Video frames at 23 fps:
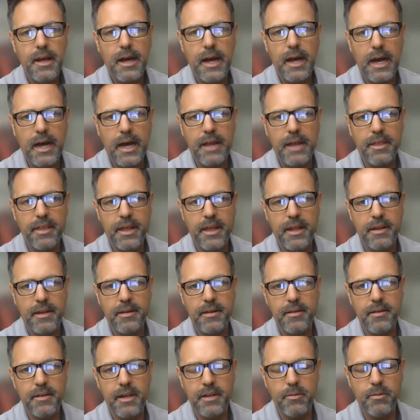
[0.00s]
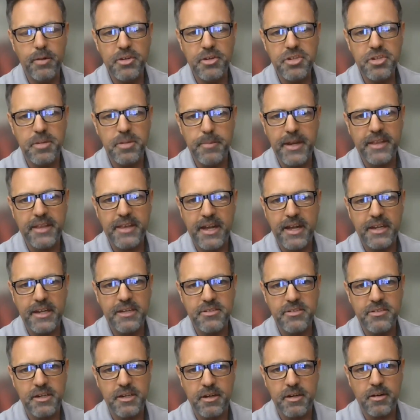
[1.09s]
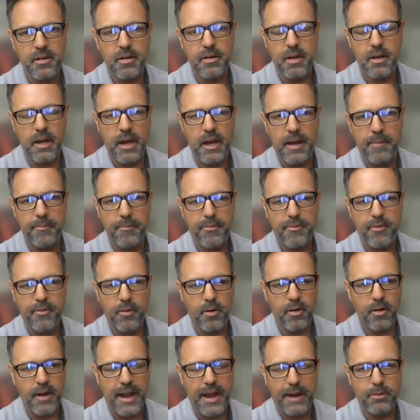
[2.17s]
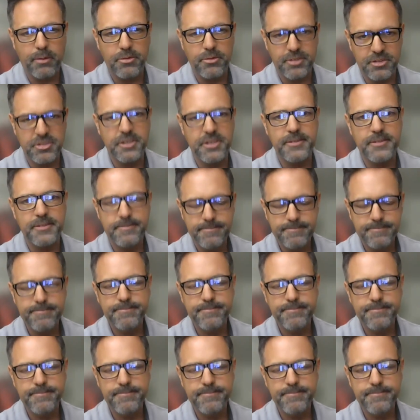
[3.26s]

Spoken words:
then we should make that easier for acquisition.